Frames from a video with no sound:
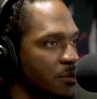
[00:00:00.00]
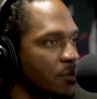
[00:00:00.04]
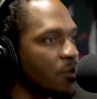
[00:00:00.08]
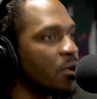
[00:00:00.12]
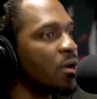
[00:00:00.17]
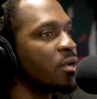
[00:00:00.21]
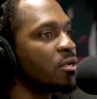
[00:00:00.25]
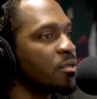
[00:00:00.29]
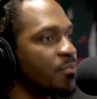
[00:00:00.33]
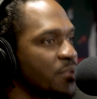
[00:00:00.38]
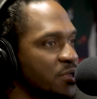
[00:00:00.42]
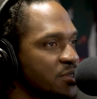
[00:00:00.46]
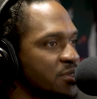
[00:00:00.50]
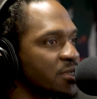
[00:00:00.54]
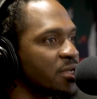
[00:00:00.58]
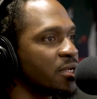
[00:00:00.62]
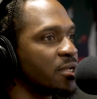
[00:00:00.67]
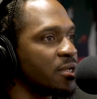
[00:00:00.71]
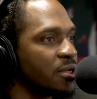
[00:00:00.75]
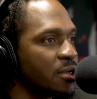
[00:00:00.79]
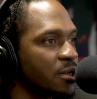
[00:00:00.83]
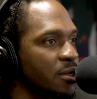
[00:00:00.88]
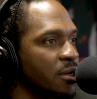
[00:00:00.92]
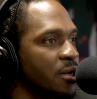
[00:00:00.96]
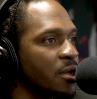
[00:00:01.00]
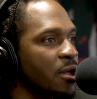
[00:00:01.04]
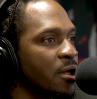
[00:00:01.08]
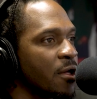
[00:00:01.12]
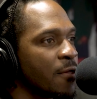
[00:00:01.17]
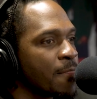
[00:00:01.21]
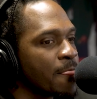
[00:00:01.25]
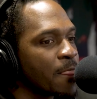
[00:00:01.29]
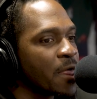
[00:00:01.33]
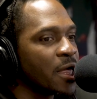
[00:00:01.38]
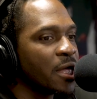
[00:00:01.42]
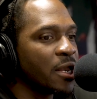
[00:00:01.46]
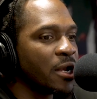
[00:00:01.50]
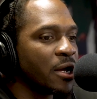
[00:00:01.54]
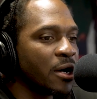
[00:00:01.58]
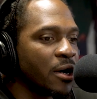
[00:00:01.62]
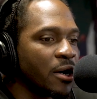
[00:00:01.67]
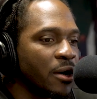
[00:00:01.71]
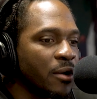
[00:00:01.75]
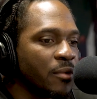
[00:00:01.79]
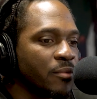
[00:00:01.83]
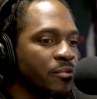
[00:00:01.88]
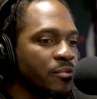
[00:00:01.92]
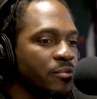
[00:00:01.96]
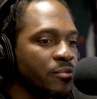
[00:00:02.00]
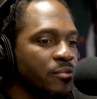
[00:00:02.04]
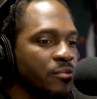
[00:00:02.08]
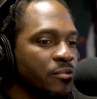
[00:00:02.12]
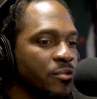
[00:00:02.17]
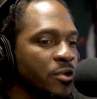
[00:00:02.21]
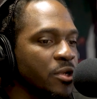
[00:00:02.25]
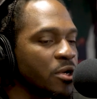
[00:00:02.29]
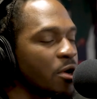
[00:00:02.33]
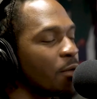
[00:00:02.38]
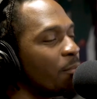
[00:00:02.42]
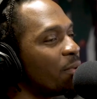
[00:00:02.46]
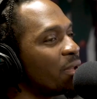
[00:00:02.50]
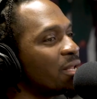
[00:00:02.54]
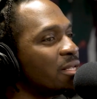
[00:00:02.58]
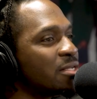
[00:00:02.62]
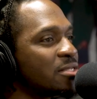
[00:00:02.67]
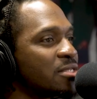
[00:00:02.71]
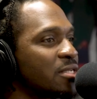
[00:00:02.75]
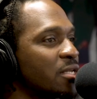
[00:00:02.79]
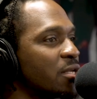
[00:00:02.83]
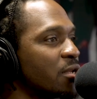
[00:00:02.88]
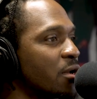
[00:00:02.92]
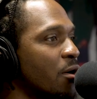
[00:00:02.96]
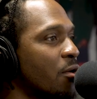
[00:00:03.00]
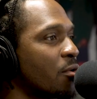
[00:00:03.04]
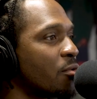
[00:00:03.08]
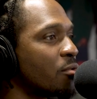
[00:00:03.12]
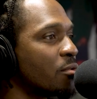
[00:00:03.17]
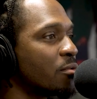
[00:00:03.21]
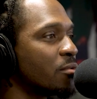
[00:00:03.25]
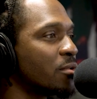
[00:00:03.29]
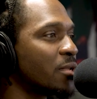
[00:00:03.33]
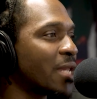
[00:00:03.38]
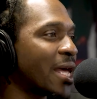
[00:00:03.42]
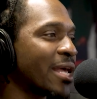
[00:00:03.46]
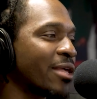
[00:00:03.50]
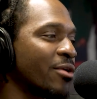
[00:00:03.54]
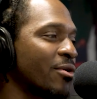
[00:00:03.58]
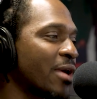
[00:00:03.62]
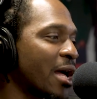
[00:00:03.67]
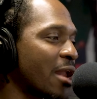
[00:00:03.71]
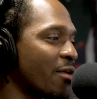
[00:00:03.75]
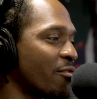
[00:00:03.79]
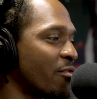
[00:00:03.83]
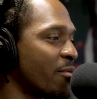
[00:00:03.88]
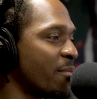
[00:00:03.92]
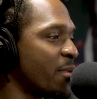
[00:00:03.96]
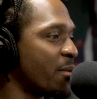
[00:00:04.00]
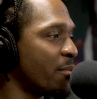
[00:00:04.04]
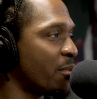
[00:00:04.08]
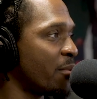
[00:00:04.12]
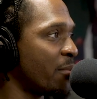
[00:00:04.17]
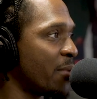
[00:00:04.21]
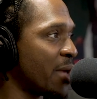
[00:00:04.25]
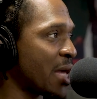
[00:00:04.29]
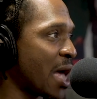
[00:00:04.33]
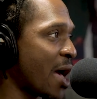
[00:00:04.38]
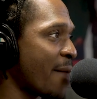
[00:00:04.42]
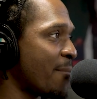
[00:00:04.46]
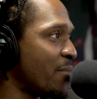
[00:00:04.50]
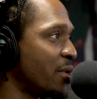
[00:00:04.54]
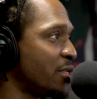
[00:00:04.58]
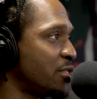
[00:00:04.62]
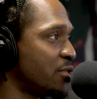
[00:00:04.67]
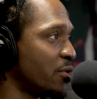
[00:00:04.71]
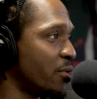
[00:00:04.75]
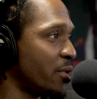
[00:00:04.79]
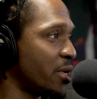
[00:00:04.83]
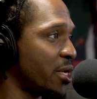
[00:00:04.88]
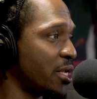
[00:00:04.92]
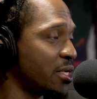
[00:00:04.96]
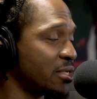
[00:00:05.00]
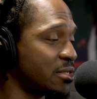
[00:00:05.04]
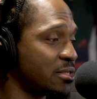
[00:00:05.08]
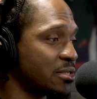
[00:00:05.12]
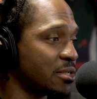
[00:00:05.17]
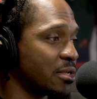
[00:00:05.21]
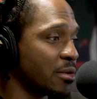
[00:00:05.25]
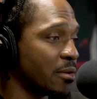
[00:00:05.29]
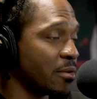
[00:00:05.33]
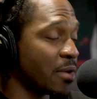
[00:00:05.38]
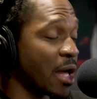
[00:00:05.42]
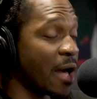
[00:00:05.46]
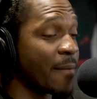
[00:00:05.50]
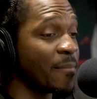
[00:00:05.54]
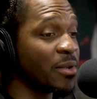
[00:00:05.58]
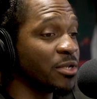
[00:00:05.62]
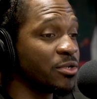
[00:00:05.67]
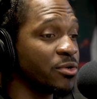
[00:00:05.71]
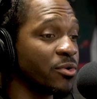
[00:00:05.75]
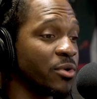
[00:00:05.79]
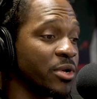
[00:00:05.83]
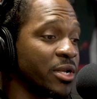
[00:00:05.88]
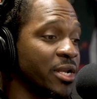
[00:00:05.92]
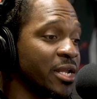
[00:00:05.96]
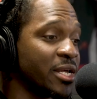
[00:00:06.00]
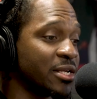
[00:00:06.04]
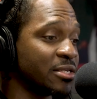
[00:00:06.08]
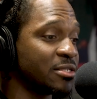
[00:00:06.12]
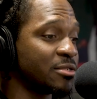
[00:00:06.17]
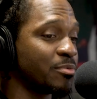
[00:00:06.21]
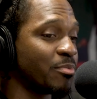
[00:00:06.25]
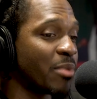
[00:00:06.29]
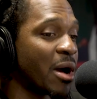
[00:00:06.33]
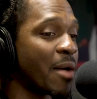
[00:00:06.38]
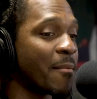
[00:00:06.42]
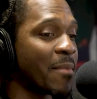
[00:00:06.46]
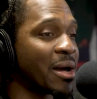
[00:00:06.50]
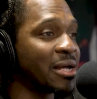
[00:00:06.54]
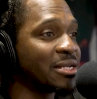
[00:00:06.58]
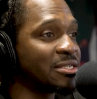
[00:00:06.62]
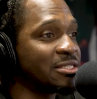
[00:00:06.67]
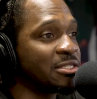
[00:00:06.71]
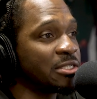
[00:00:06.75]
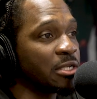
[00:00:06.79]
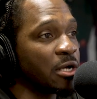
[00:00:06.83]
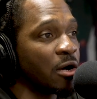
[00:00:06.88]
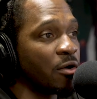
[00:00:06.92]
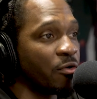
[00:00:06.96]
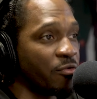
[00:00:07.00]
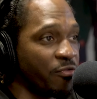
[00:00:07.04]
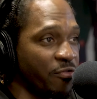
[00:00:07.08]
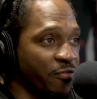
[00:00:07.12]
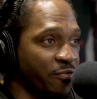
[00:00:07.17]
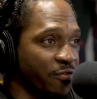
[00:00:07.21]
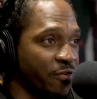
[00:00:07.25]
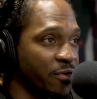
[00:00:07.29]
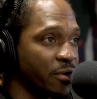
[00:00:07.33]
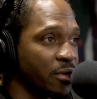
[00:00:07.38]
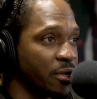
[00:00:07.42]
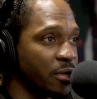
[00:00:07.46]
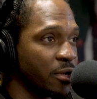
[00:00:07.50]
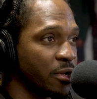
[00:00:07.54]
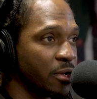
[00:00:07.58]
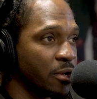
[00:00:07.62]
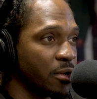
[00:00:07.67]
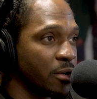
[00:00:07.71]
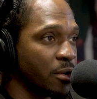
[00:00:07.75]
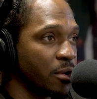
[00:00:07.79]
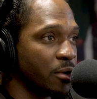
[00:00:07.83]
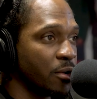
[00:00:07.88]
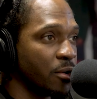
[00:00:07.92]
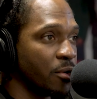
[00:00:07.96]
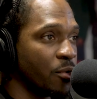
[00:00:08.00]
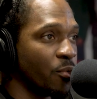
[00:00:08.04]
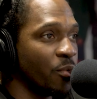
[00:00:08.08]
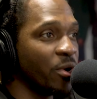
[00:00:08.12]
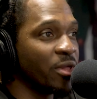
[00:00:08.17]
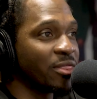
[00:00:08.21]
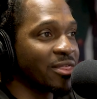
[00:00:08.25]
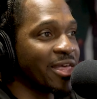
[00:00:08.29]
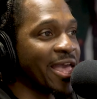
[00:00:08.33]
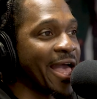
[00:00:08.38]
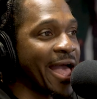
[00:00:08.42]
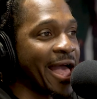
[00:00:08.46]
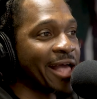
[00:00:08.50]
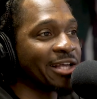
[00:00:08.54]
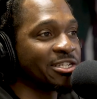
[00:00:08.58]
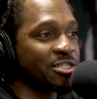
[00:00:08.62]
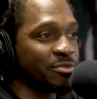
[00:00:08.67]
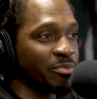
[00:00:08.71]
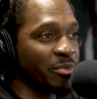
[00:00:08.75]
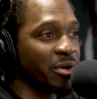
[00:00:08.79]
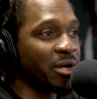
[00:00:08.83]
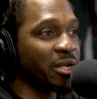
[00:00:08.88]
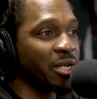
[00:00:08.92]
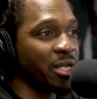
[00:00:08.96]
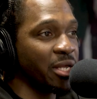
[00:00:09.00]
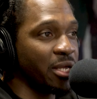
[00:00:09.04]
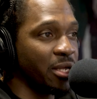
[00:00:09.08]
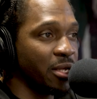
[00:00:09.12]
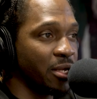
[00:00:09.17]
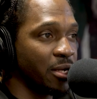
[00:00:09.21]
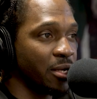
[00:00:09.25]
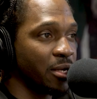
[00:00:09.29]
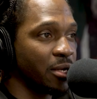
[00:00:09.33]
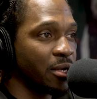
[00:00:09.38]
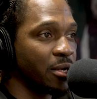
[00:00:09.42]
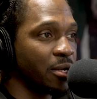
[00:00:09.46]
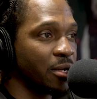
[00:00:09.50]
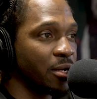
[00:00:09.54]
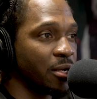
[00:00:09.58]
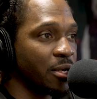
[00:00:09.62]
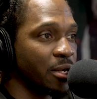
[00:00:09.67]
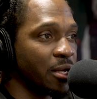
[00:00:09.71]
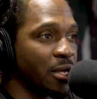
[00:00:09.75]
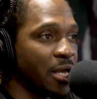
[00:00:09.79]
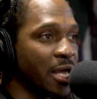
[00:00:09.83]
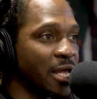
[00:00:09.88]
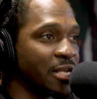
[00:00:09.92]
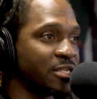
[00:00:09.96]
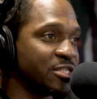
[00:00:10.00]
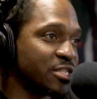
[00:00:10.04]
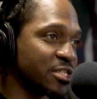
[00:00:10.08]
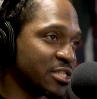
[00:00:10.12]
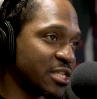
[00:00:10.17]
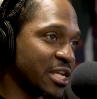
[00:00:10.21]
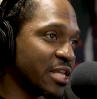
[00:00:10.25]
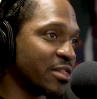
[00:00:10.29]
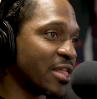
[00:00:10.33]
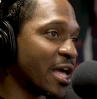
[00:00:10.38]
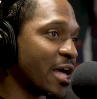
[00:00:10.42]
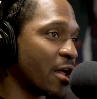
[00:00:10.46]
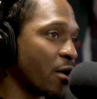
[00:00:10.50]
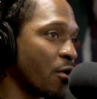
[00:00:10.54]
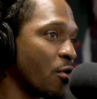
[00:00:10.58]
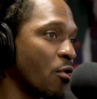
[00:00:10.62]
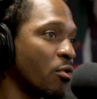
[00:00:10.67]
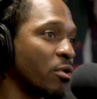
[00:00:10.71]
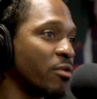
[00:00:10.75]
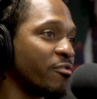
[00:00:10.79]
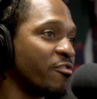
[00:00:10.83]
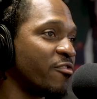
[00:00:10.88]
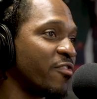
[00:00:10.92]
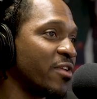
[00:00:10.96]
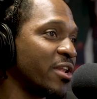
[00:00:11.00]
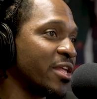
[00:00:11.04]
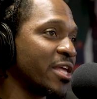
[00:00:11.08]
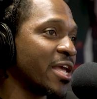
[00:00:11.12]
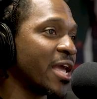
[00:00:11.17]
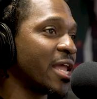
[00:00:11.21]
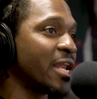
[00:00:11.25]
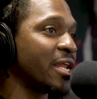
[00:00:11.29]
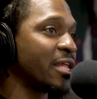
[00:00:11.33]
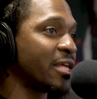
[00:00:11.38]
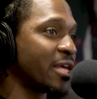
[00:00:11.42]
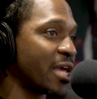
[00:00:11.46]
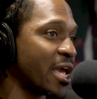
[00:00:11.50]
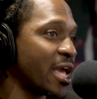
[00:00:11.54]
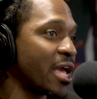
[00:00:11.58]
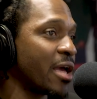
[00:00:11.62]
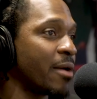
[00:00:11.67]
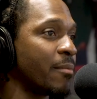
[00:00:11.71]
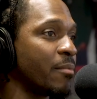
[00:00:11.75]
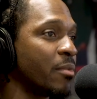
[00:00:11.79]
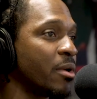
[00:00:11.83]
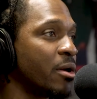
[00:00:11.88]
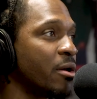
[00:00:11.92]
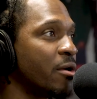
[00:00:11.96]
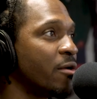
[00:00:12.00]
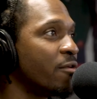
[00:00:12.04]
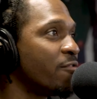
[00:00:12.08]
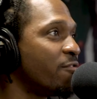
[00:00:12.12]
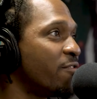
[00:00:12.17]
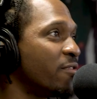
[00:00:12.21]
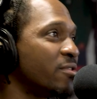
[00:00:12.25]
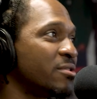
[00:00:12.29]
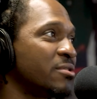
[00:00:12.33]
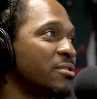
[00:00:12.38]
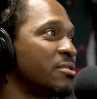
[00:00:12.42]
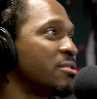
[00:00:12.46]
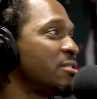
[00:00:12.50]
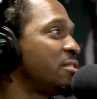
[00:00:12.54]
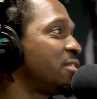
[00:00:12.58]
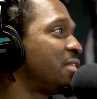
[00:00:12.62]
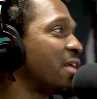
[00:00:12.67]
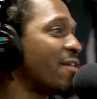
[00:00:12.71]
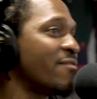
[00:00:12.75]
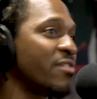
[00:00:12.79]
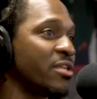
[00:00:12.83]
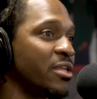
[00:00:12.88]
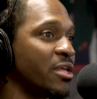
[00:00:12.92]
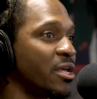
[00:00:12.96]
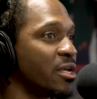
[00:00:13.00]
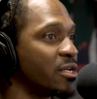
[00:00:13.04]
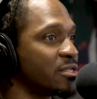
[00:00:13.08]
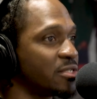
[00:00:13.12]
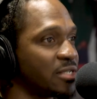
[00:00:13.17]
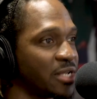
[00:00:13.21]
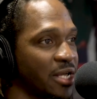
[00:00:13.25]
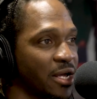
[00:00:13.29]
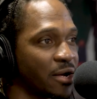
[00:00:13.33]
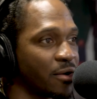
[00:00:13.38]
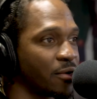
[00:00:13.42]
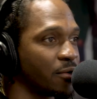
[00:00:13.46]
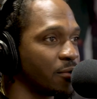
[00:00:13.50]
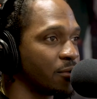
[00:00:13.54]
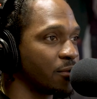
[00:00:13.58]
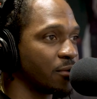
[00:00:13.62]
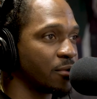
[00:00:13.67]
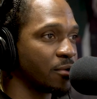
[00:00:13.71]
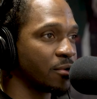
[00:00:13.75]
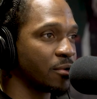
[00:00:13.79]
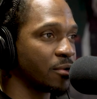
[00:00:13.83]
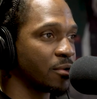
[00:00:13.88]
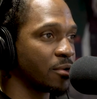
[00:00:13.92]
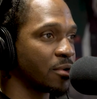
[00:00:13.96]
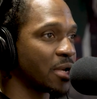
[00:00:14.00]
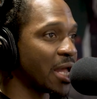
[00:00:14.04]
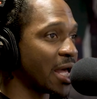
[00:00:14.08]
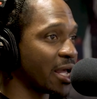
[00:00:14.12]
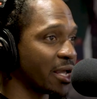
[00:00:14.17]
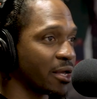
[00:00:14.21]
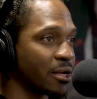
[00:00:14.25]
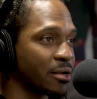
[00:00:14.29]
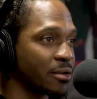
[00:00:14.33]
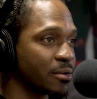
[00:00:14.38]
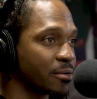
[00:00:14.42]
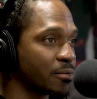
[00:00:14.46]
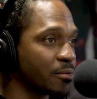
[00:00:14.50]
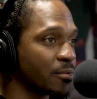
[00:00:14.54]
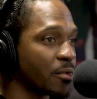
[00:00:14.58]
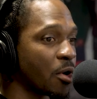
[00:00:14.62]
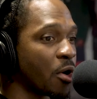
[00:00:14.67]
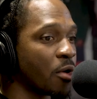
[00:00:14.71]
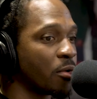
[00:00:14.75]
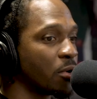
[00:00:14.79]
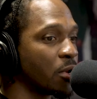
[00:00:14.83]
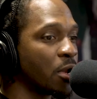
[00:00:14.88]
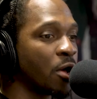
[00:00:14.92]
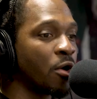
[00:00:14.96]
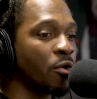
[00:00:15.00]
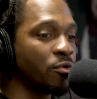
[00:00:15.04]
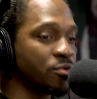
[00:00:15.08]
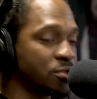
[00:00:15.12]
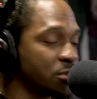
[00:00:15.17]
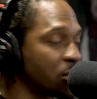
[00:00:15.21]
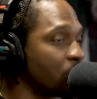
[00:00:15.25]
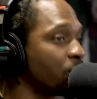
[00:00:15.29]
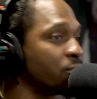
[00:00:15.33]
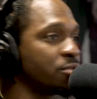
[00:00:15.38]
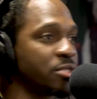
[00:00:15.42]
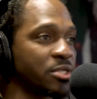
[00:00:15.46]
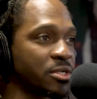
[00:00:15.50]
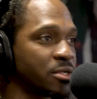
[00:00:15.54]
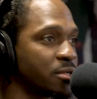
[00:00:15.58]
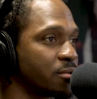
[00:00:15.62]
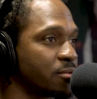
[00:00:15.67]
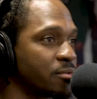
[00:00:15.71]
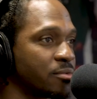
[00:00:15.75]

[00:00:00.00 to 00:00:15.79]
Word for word: 100%. And you know, but it's, you know, like, you gotta remember, man, I've been doing this by myself with Cash Money and just that whole affiliated camp for 7 years now. Right. Like lone soldier.